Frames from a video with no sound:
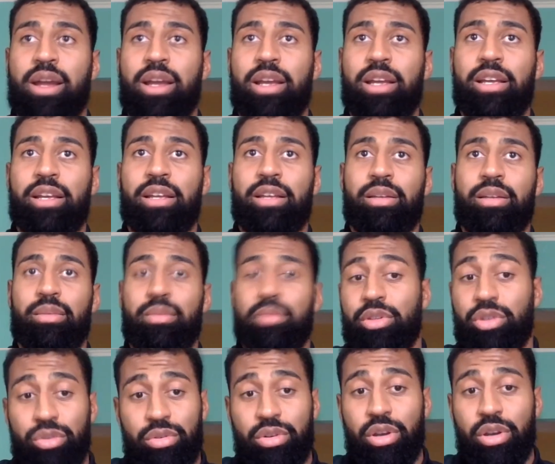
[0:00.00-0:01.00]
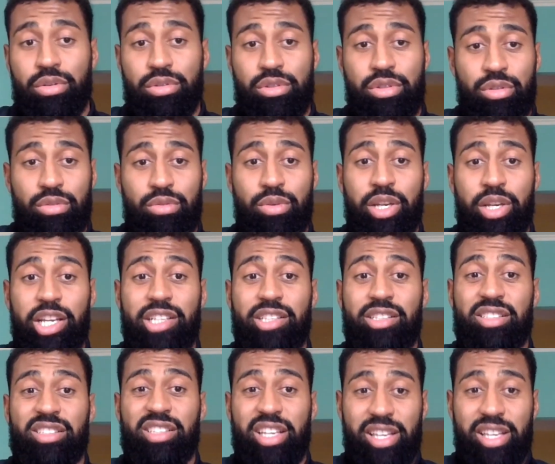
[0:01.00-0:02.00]
and too,
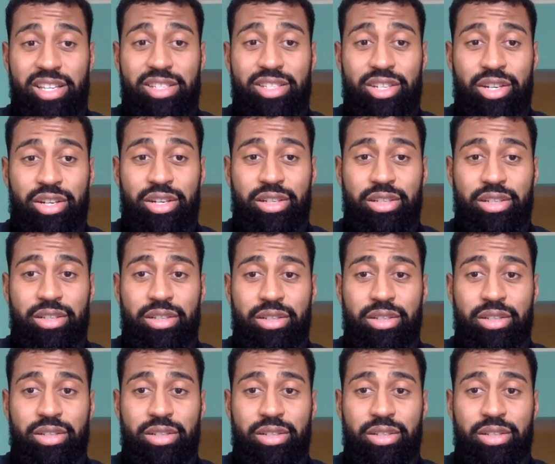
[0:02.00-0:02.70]
it's easier